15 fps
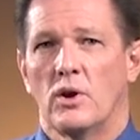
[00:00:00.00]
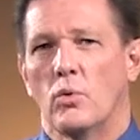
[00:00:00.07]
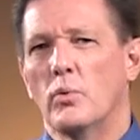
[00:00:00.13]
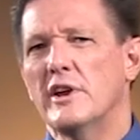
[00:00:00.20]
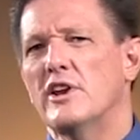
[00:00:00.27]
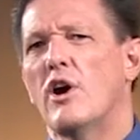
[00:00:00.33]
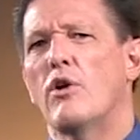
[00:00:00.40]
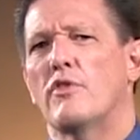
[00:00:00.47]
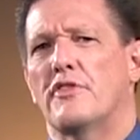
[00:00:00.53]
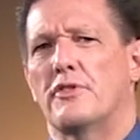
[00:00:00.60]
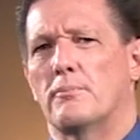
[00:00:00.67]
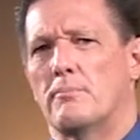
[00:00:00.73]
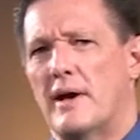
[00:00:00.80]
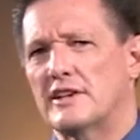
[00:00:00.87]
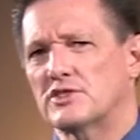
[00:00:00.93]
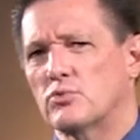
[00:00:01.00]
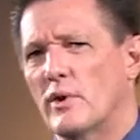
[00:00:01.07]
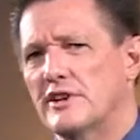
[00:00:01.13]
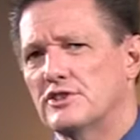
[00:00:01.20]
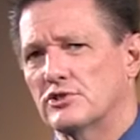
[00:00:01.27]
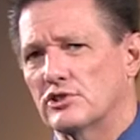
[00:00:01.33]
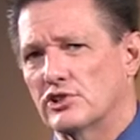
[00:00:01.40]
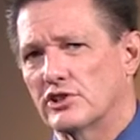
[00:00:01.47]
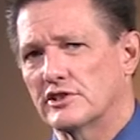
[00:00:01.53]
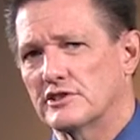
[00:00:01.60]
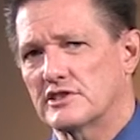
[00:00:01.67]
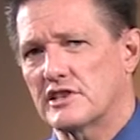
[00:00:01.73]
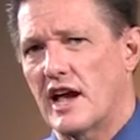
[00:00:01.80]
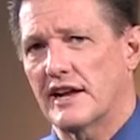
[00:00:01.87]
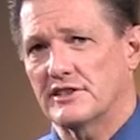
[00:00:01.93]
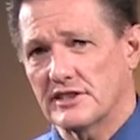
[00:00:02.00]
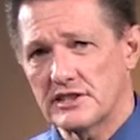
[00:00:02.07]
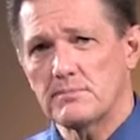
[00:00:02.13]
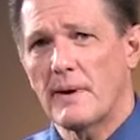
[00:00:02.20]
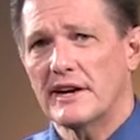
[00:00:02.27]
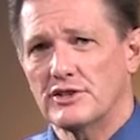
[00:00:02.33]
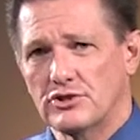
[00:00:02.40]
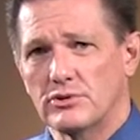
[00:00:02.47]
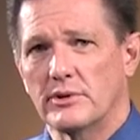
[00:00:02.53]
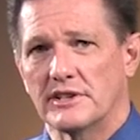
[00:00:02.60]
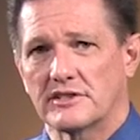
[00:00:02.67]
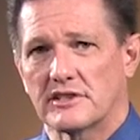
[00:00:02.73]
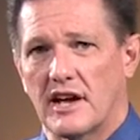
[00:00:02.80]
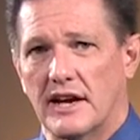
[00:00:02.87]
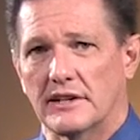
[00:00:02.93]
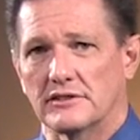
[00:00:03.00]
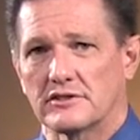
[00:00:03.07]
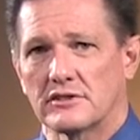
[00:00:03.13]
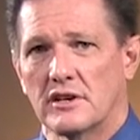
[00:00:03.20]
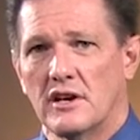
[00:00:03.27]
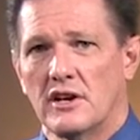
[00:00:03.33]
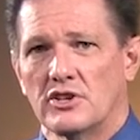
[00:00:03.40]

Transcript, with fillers: We know that the best way to learn science is by doing science,